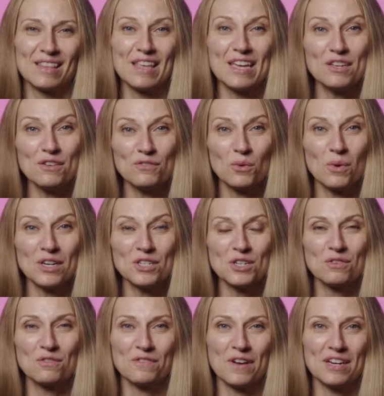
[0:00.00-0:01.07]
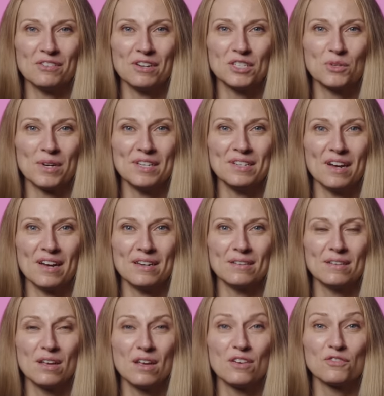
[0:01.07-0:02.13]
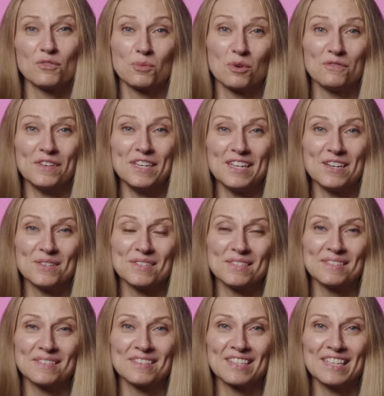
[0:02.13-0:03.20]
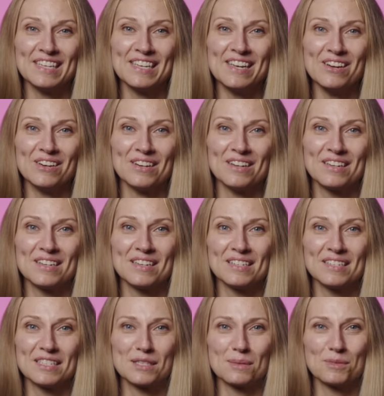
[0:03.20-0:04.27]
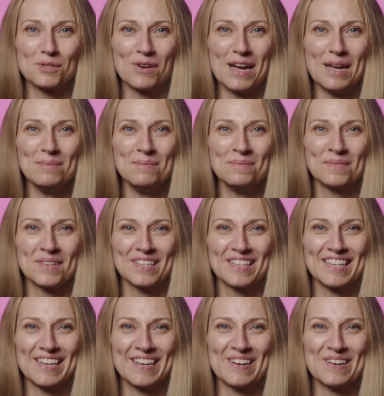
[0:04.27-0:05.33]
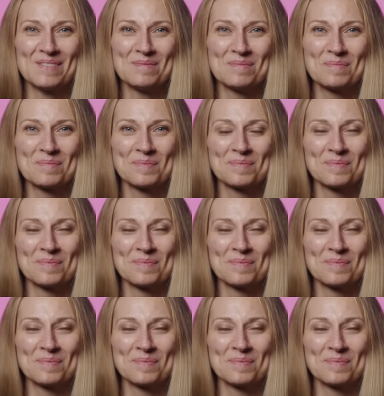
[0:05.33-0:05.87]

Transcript: Thank you for watching Refinery29. For more videos, click here. To subscribe, click here.